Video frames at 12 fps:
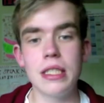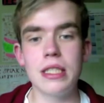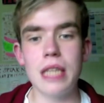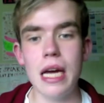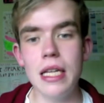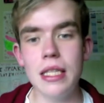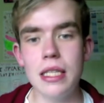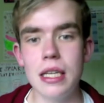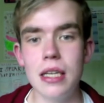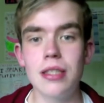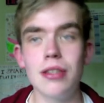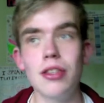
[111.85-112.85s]
state
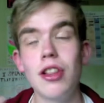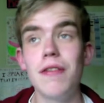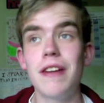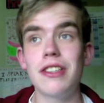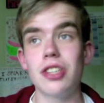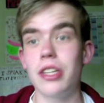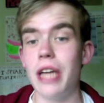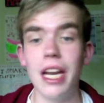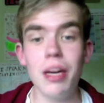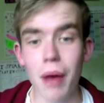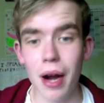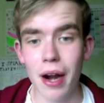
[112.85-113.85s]
still, so none of them have actually gone
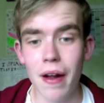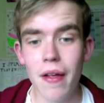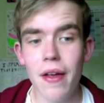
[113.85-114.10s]
anywhere.